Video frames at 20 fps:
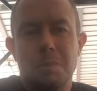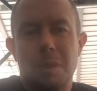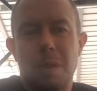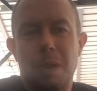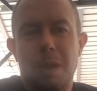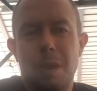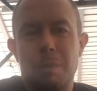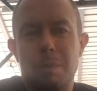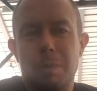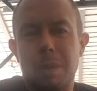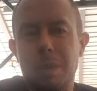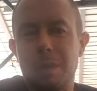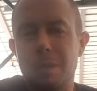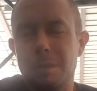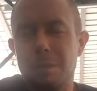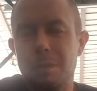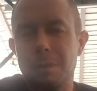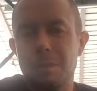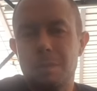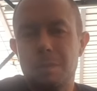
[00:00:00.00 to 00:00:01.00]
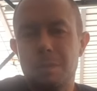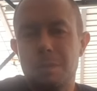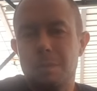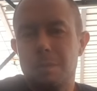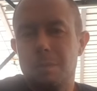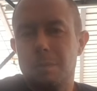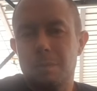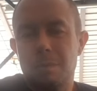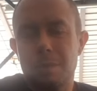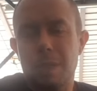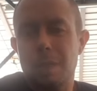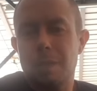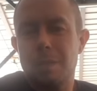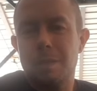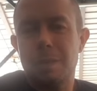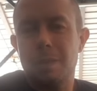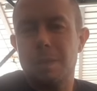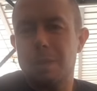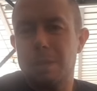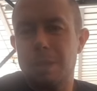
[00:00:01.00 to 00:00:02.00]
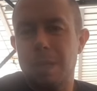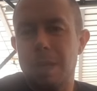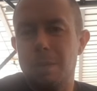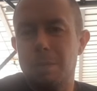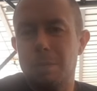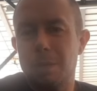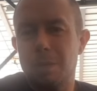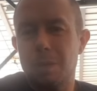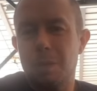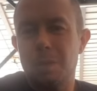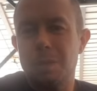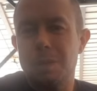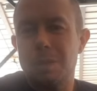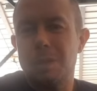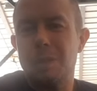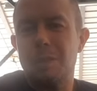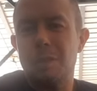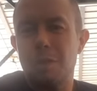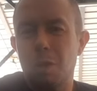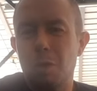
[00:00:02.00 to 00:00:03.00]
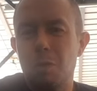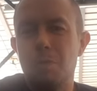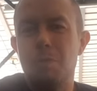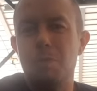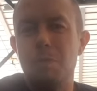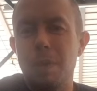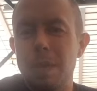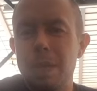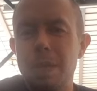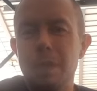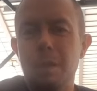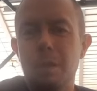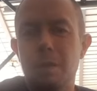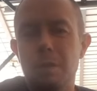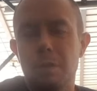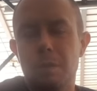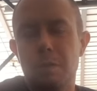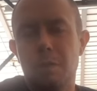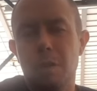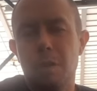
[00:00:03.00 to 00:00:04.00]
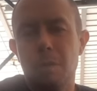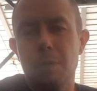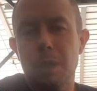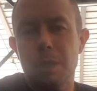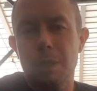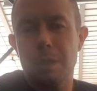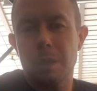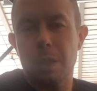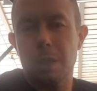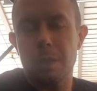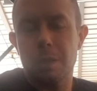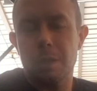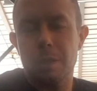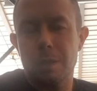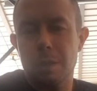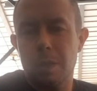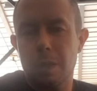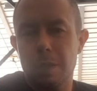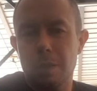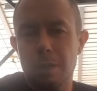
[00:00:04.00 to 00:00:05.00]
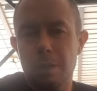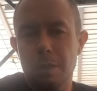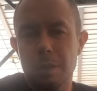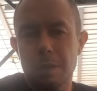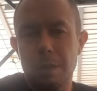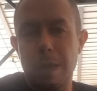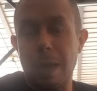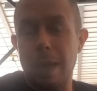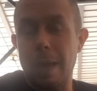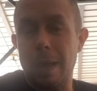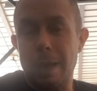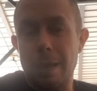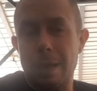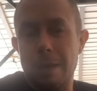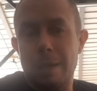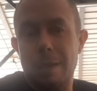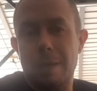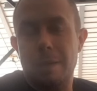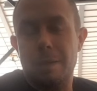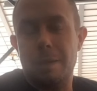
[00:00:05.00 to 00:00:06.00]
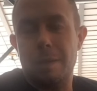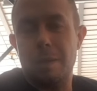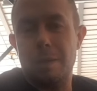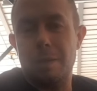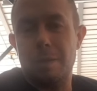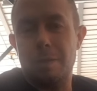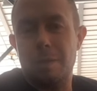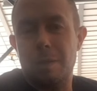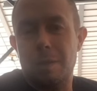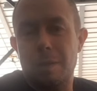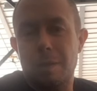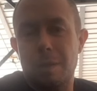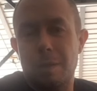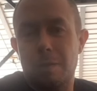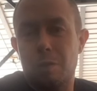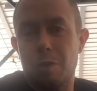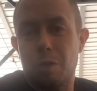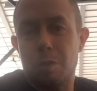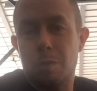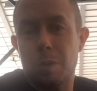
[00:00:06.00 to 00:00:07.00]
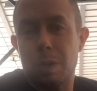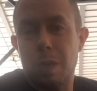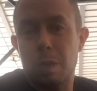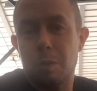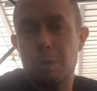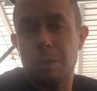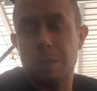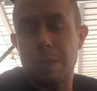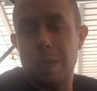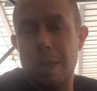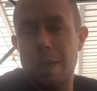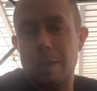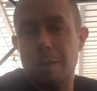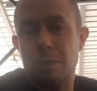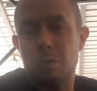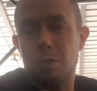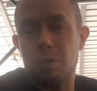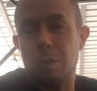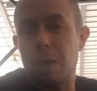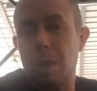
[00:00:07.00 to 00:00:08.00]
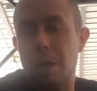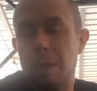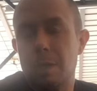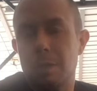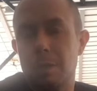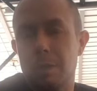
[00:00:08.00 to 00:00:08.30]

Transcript: I mean, that's the same, you know, it's so big on the turbine side, and the turbine housing 8 or 9